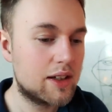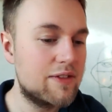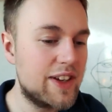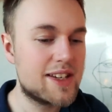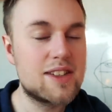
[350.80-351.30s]

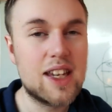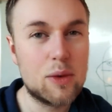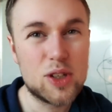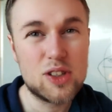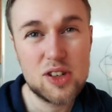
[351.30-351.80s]
invested
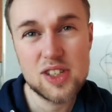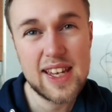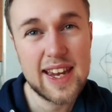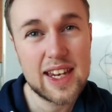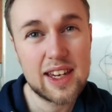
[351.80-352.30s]
in what you're
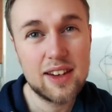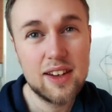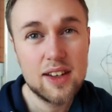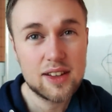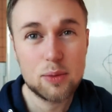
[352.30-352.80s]

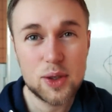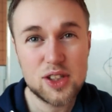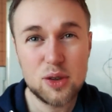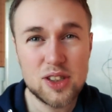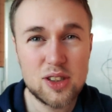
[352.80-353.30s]
saying, that
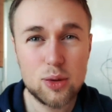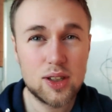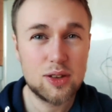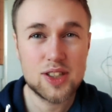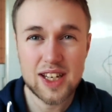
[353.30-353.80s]
what you're
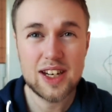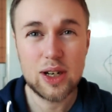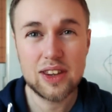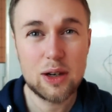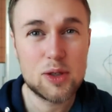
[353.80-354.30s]
doing or saying
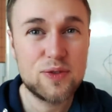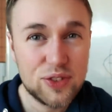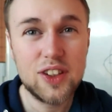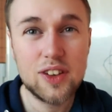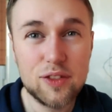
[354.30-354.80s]
right now is
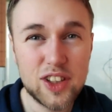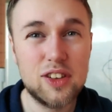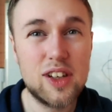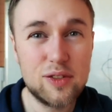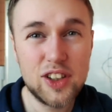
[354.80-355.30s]
very,
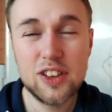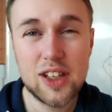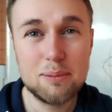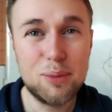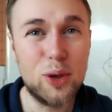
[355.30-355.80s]
very,
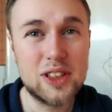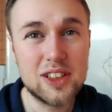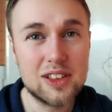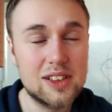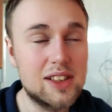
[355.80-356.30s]
very
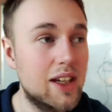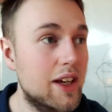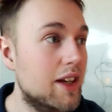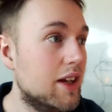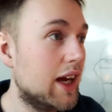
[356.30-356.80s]
important.
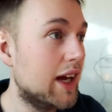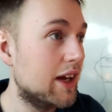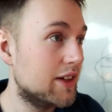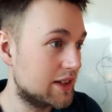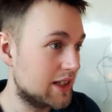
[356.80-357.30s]

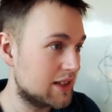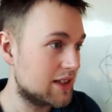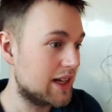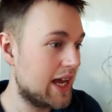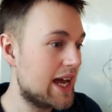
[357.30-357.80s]
That
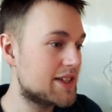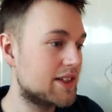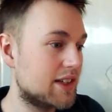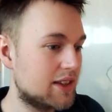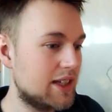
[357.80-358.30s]
it has
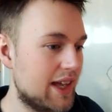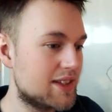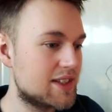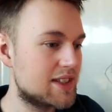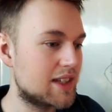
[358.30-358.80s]
an
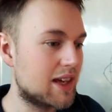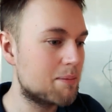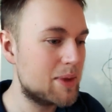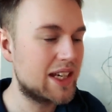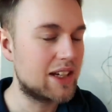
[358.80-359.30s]
intense
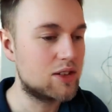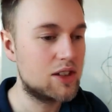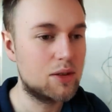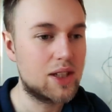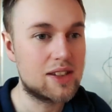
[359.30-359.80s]
meaning
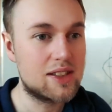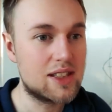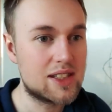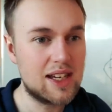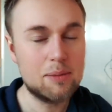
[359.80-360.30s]
to you, that
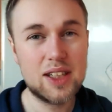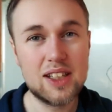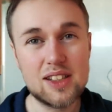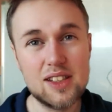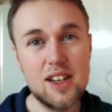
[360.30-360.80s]
it's
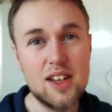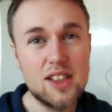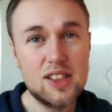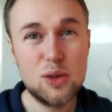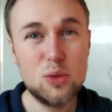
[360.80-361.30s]
something that
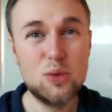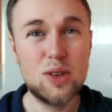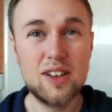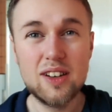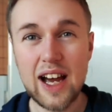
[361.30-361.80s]

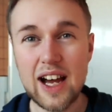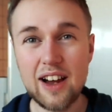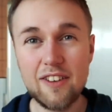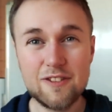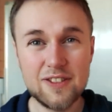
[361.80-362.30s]
you
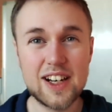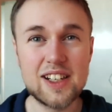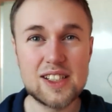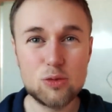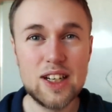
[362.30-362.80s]

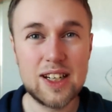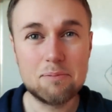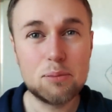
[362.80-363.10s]
find is really